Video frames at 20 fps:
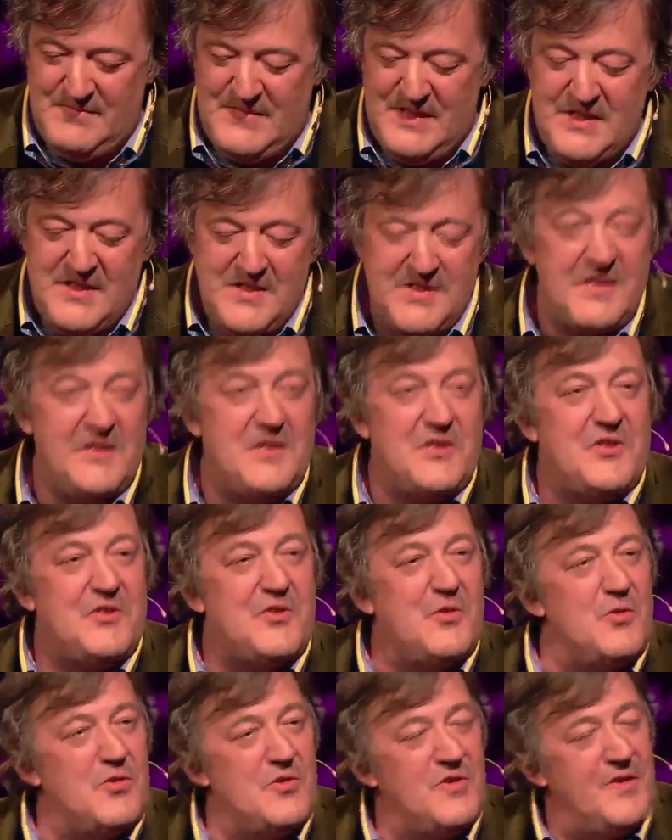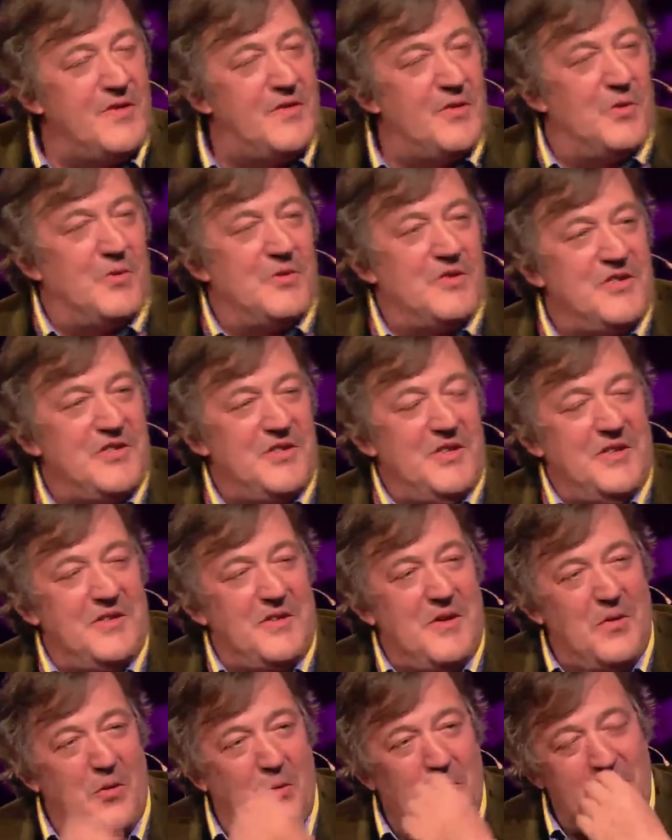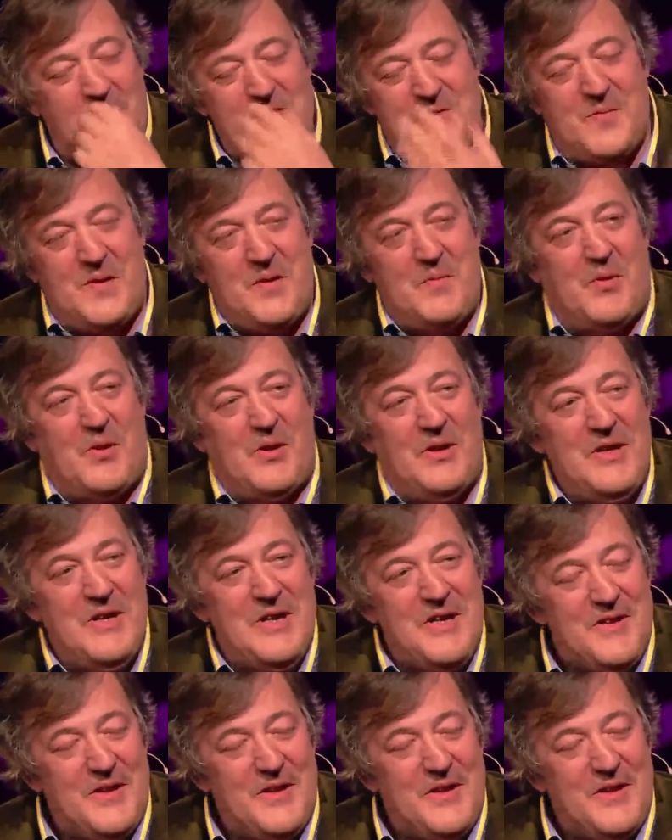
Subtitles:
extraordinary thought, isn't it, that all those people,